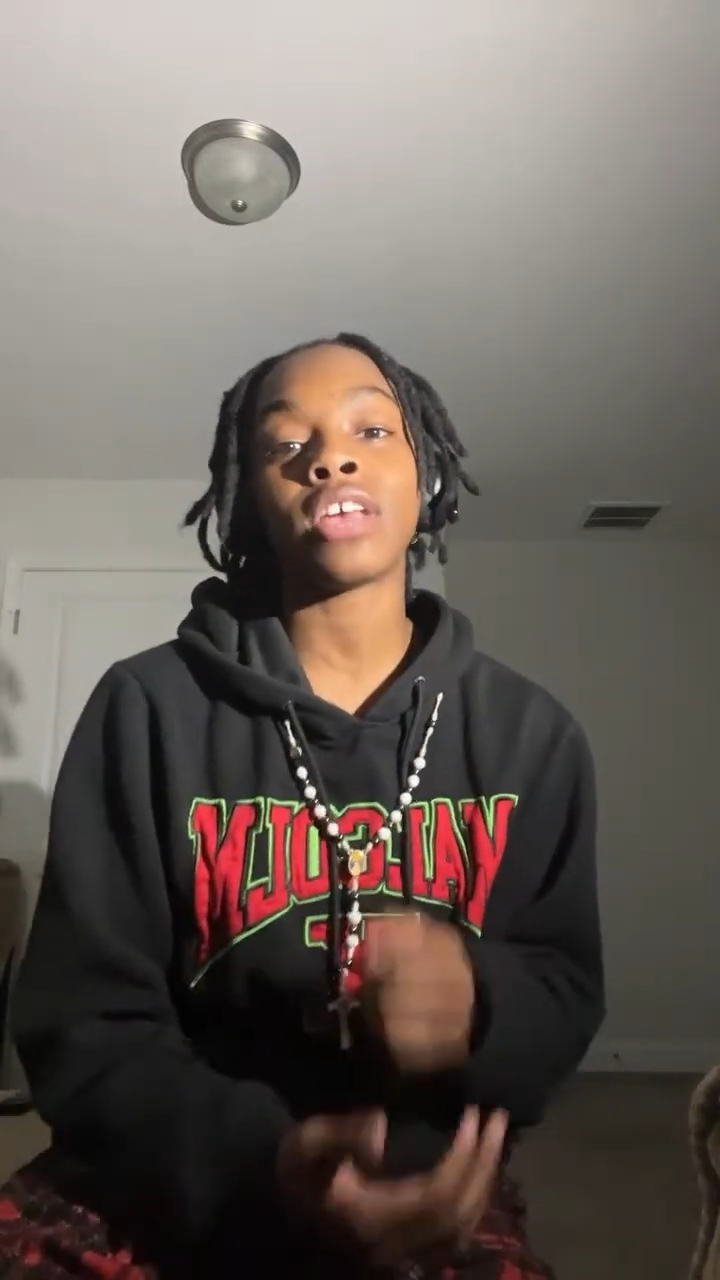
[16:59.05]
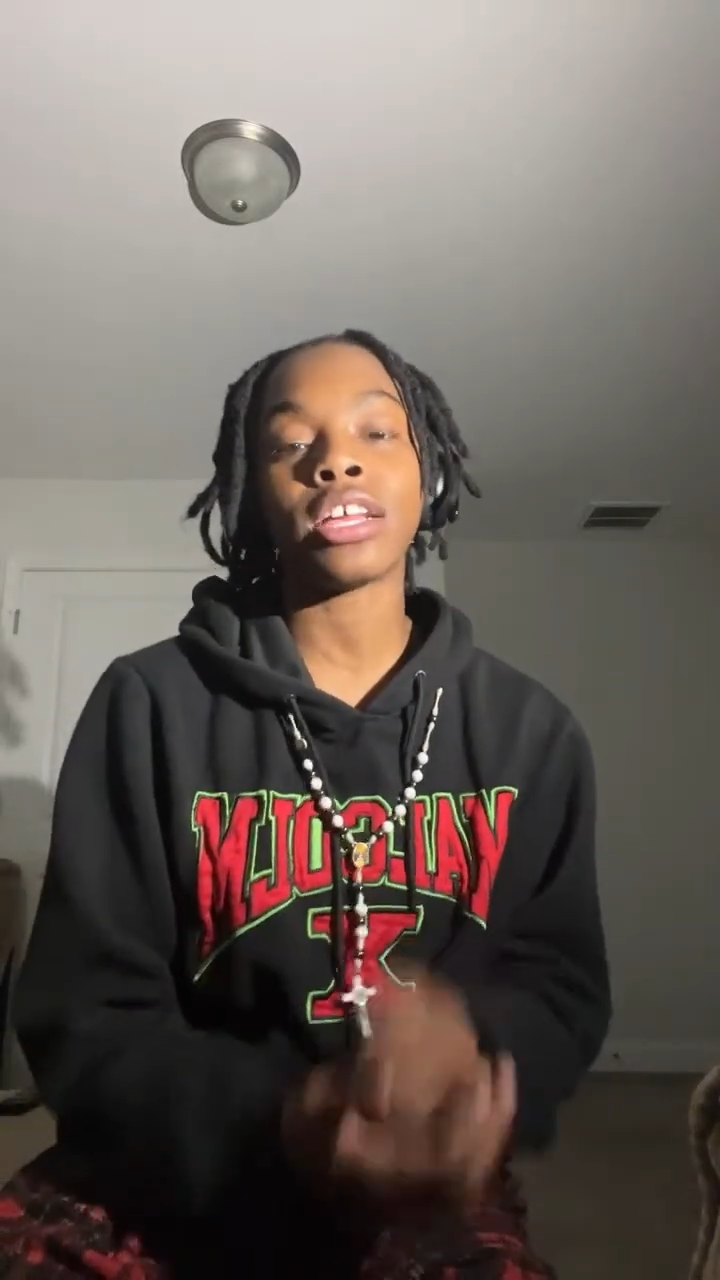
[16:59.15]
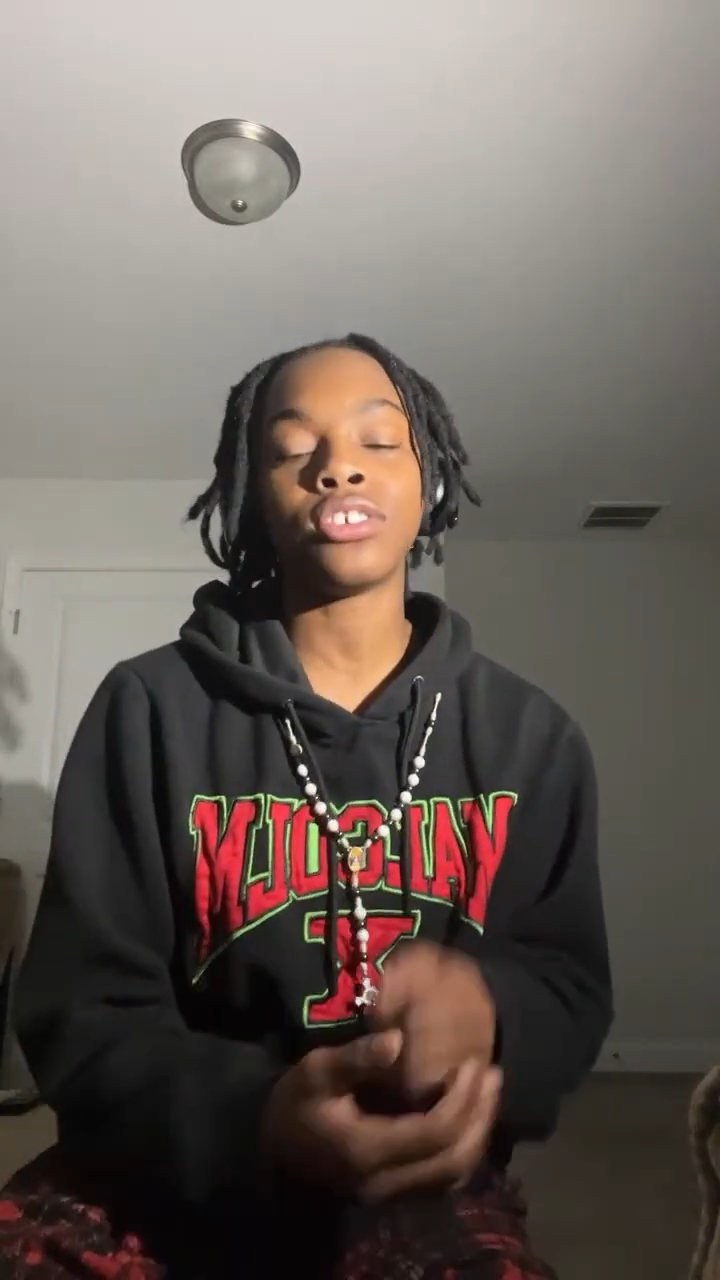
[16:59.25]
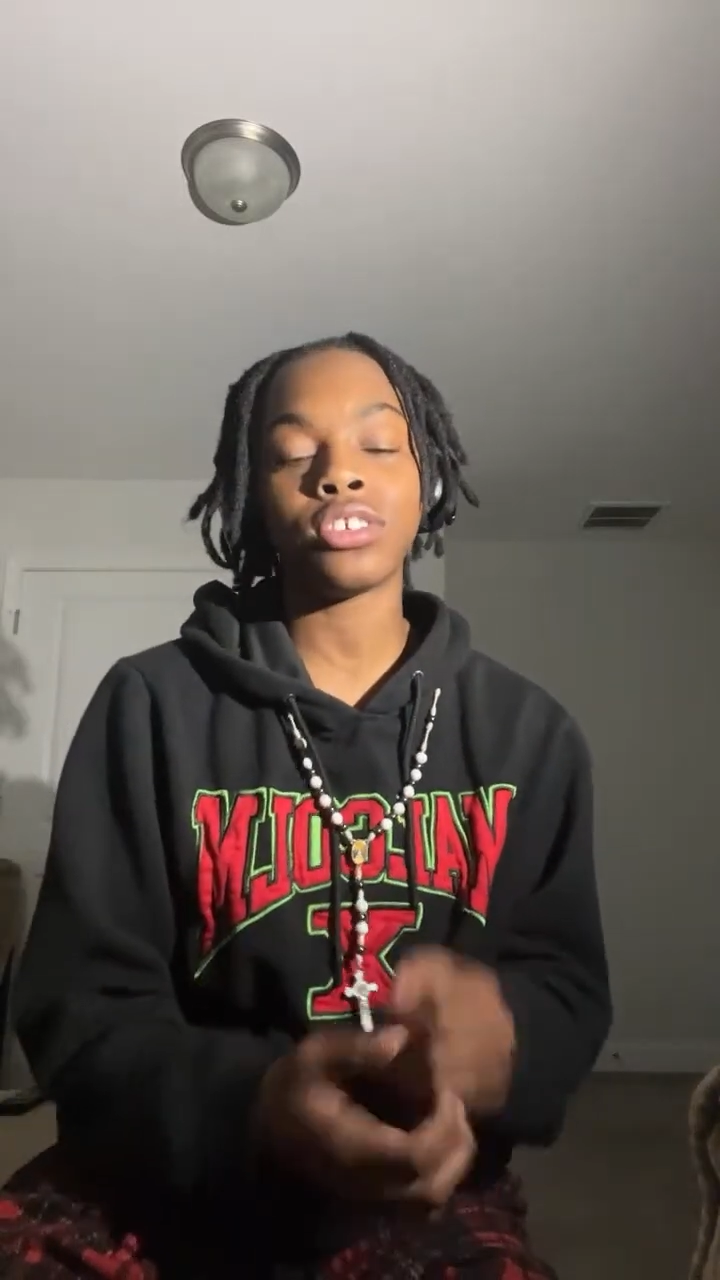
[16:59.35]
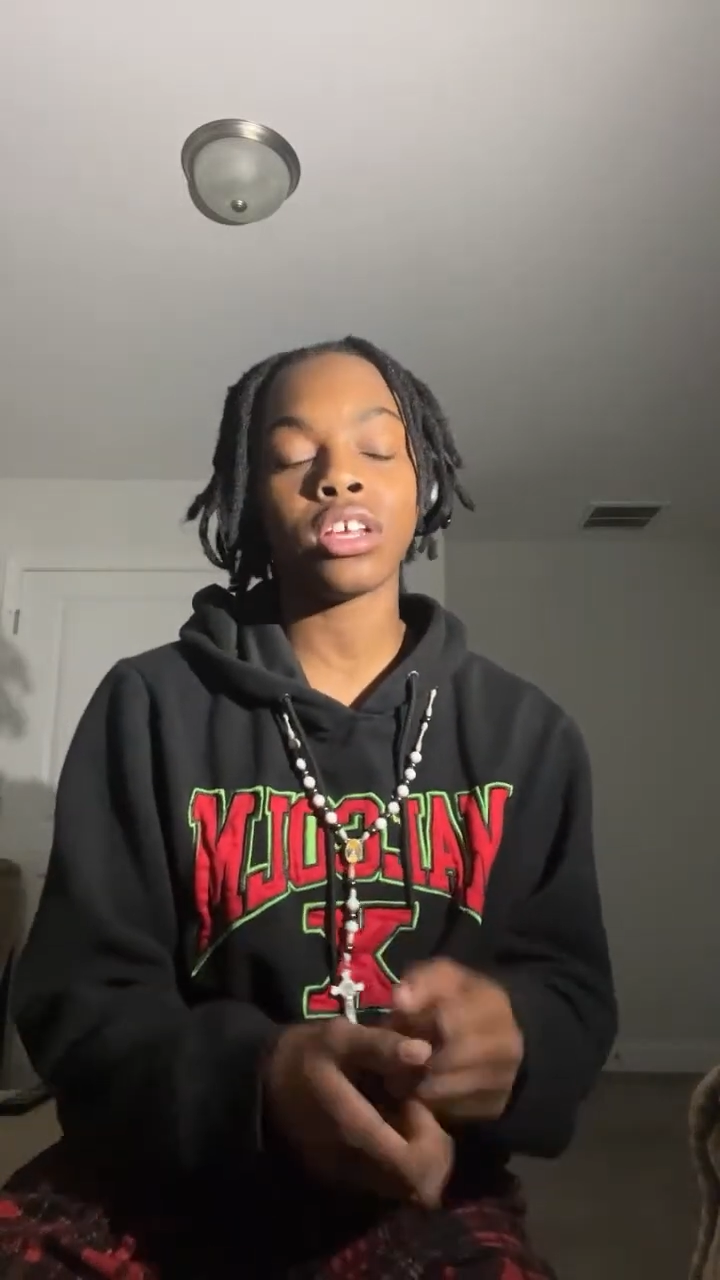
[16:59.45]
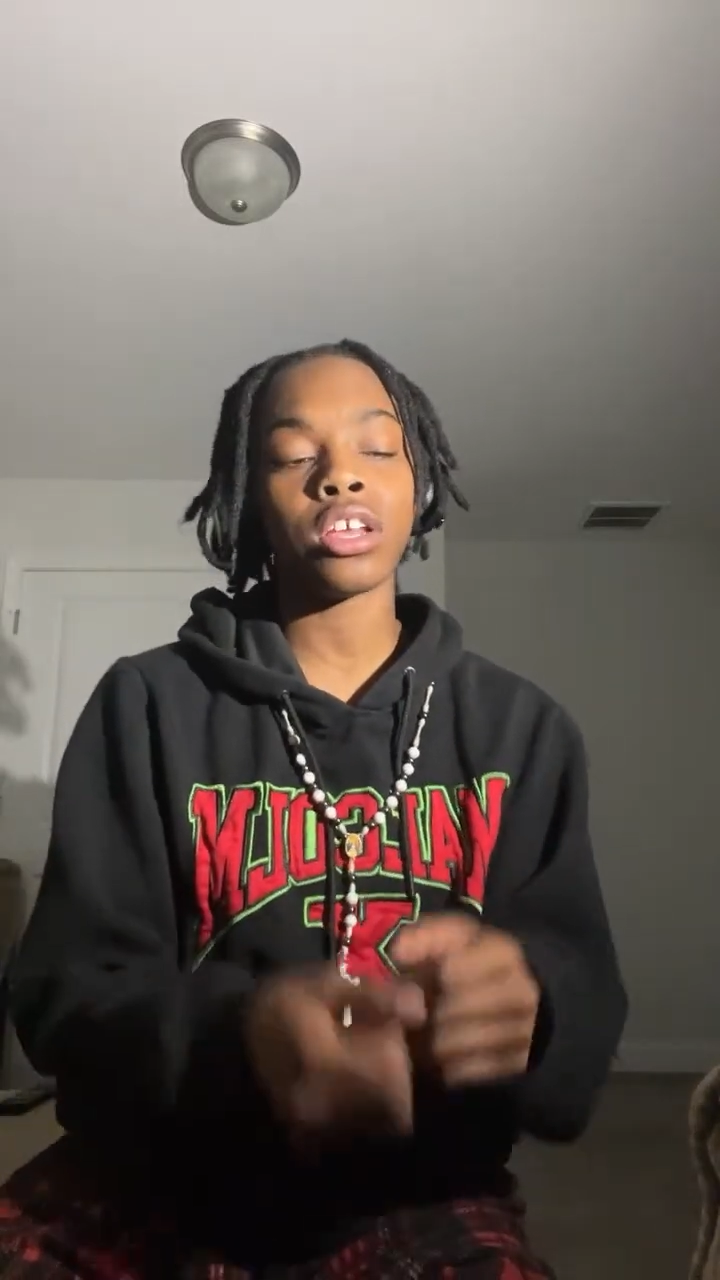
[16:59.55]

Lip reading: I just did